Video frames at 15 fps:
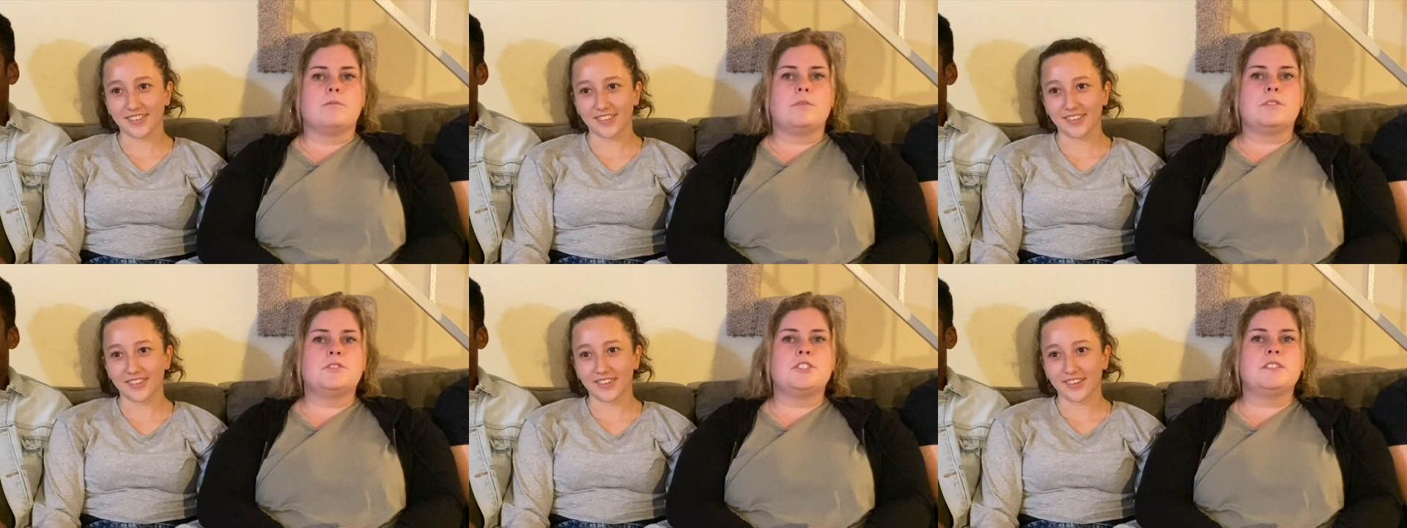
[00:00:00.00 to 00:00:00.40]

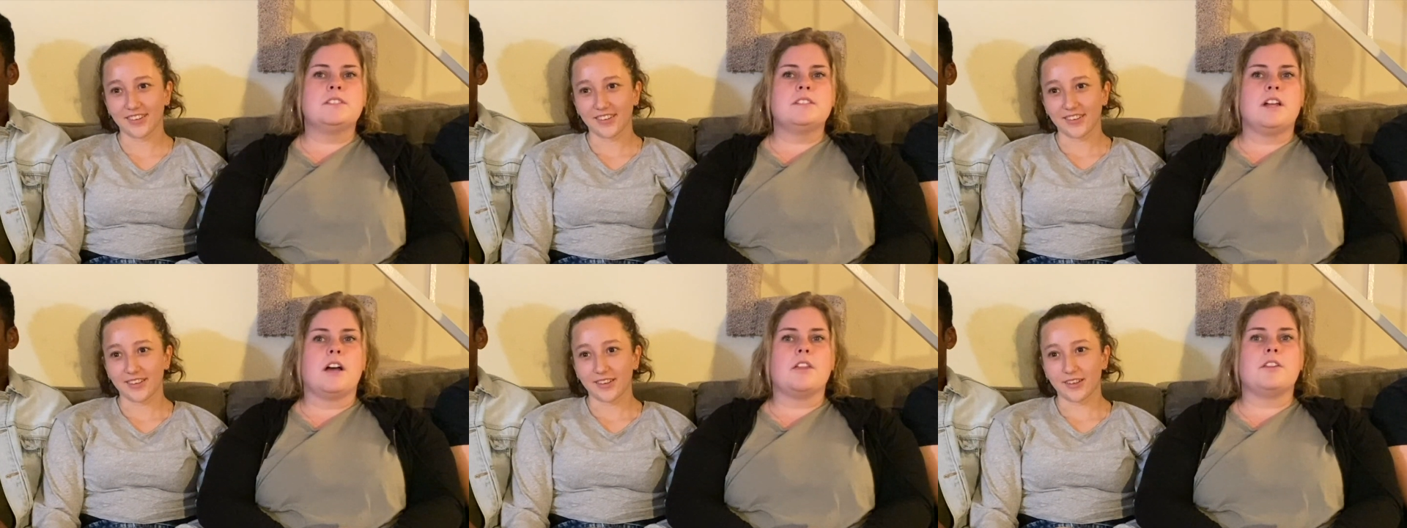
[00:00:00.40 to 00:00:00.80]
Speaker 1: what if she's
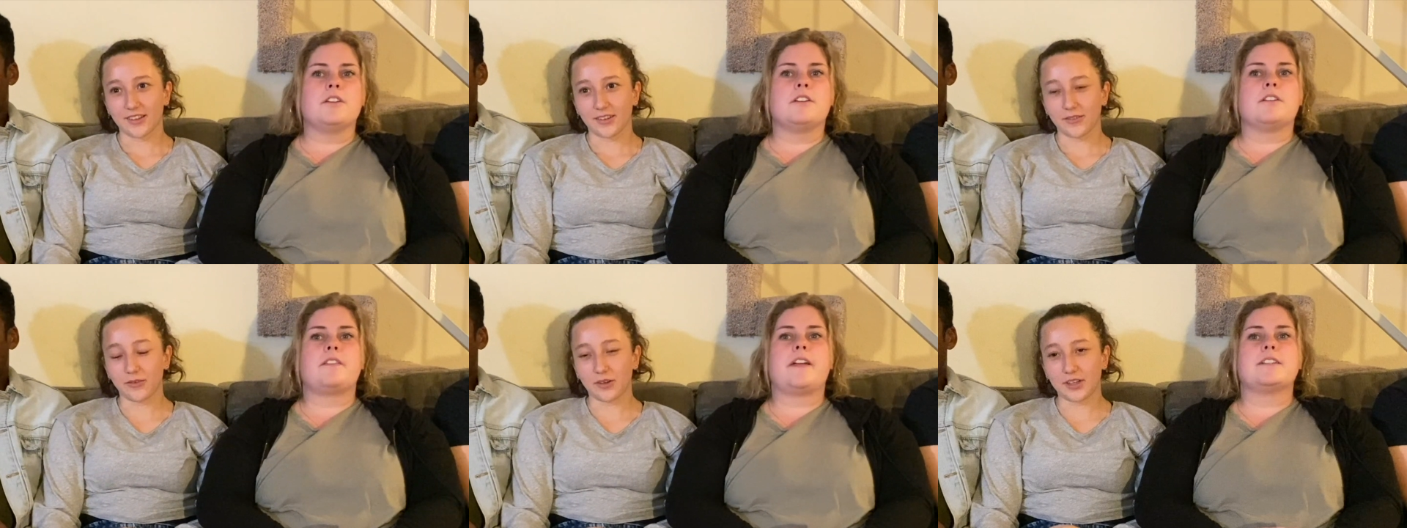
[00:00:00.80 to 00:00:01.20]
an
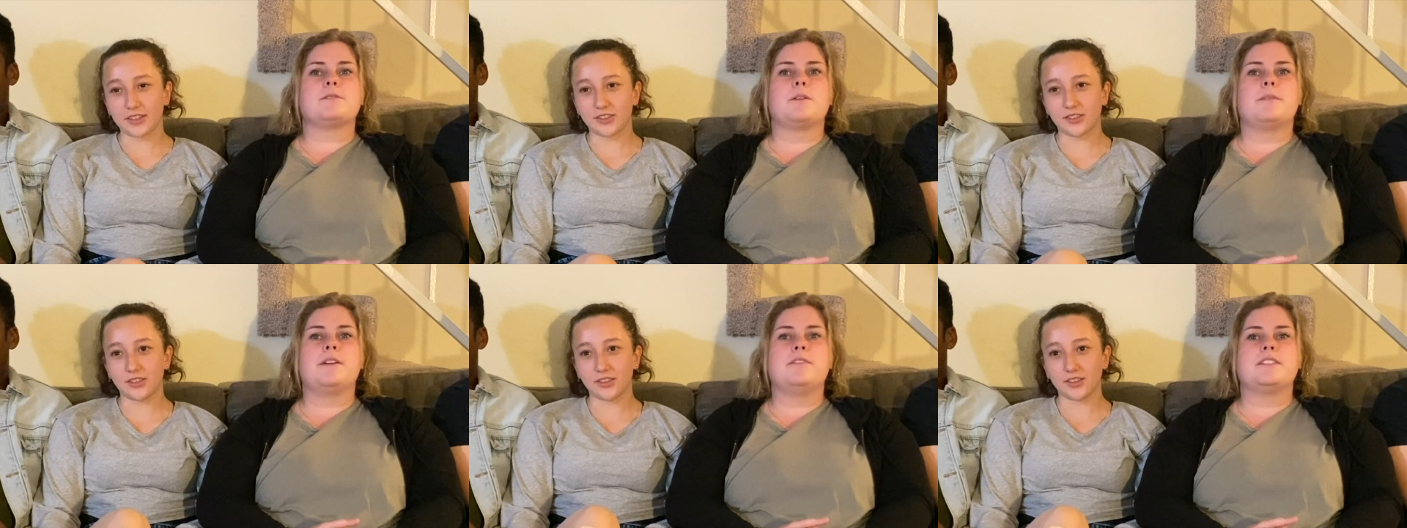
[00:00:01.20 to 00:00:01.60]
other and
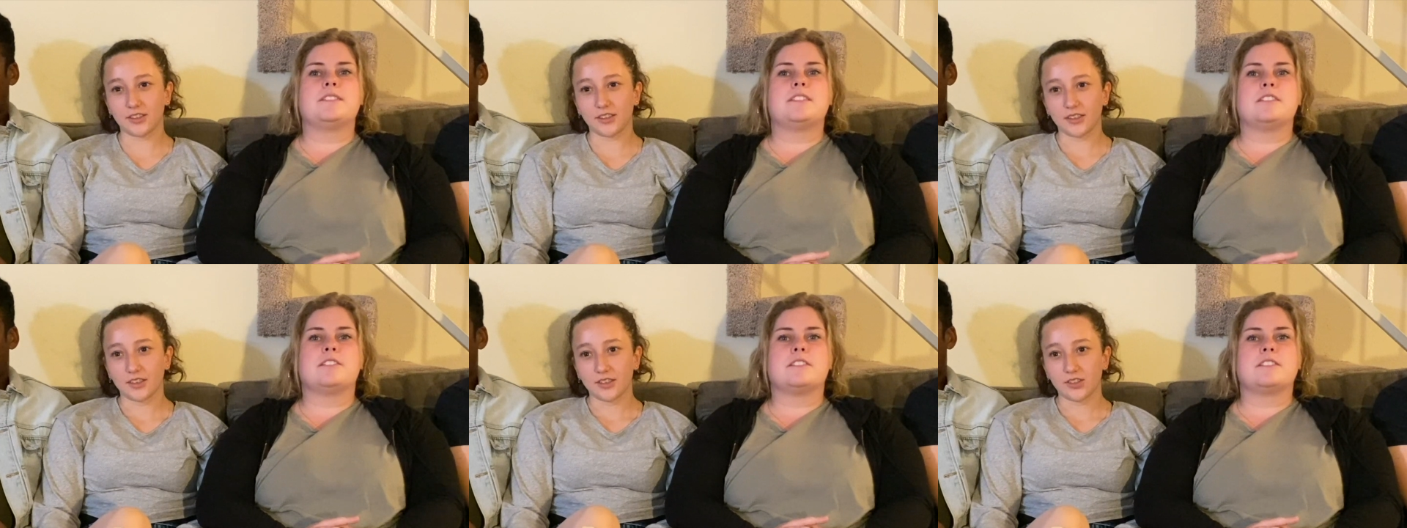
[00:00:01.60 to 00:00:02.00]
that's why we
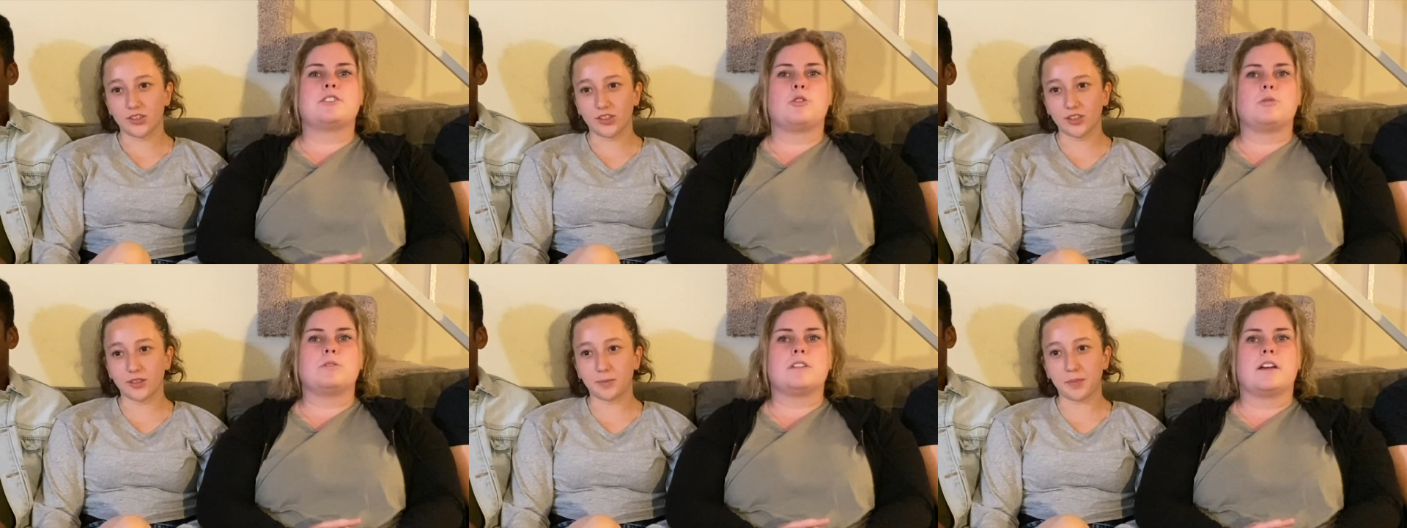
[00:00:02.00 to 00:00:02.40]
haven't seen her
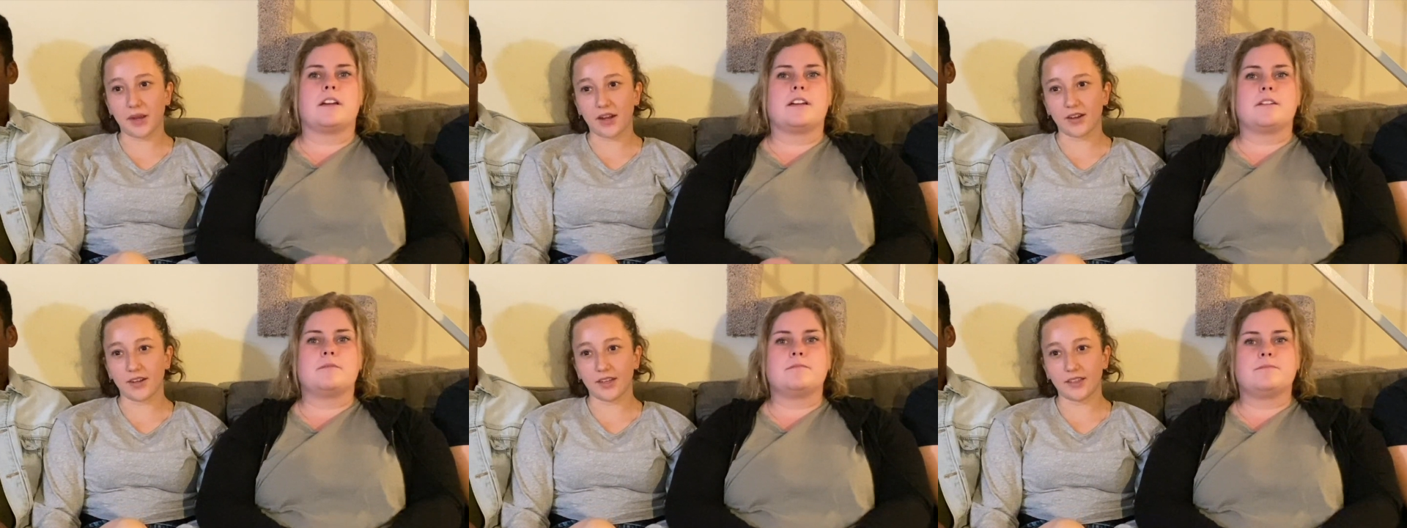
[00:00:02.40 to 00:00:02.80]
this She's
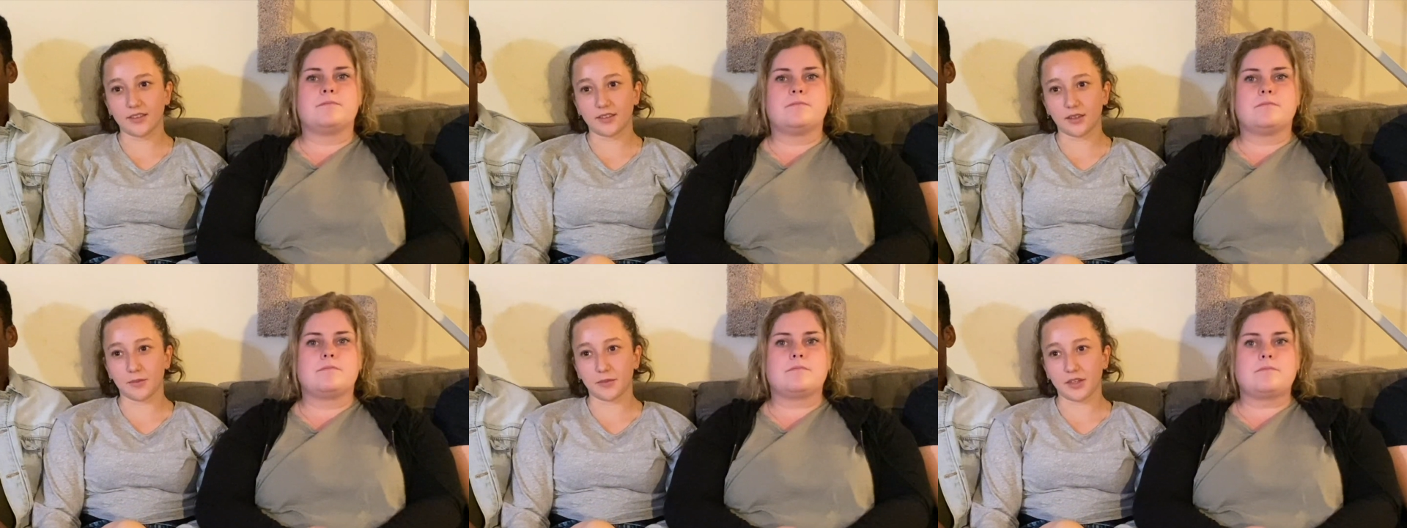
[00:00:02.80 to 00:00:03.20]

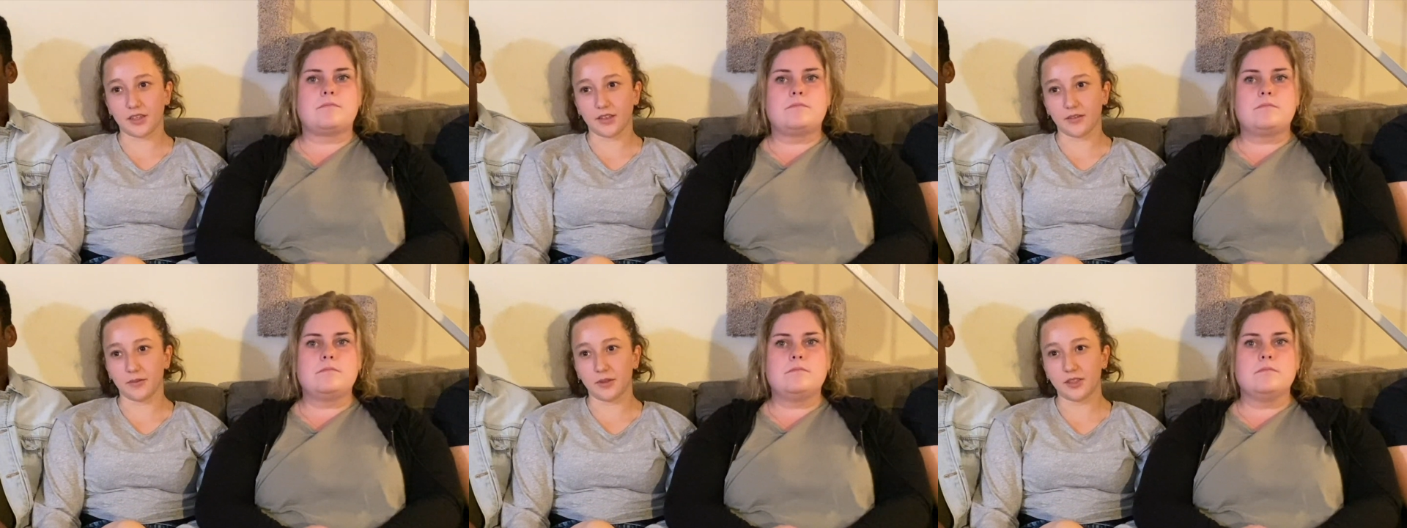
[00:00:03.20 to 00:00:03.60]
burying
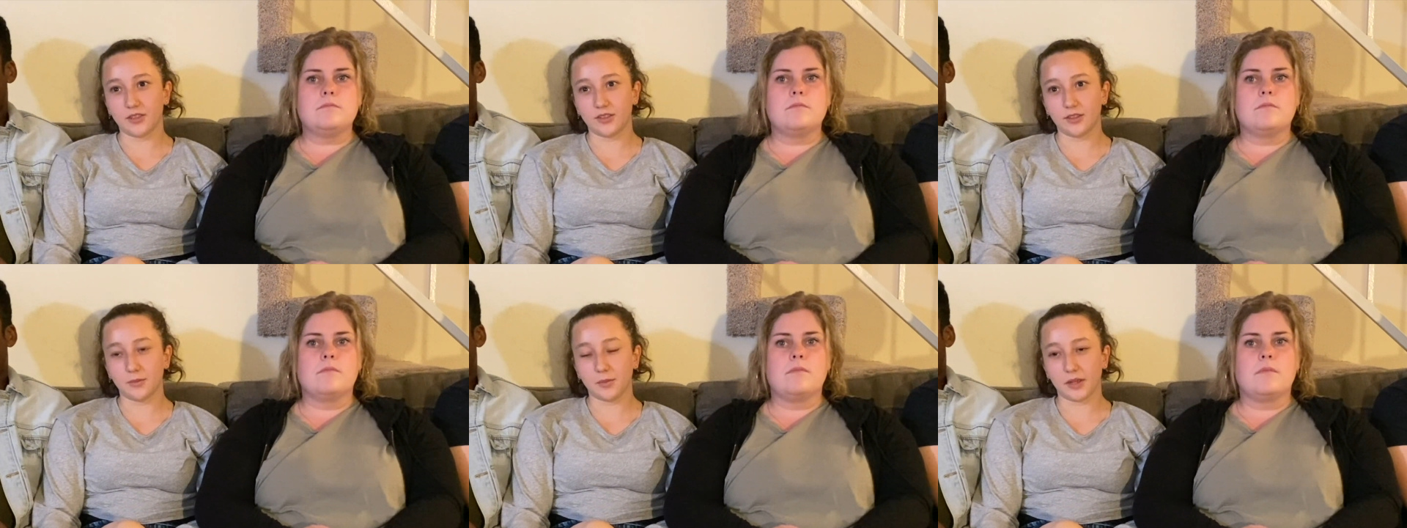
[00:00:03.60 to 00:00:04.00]
something. What
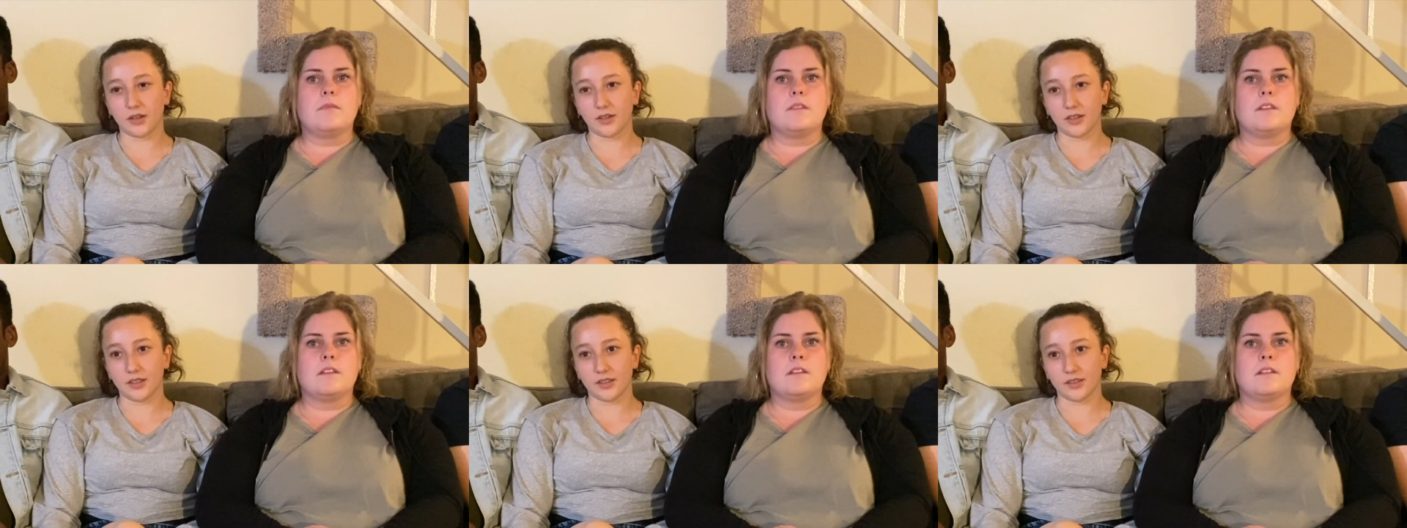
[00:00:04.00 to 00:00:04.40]
is she burying?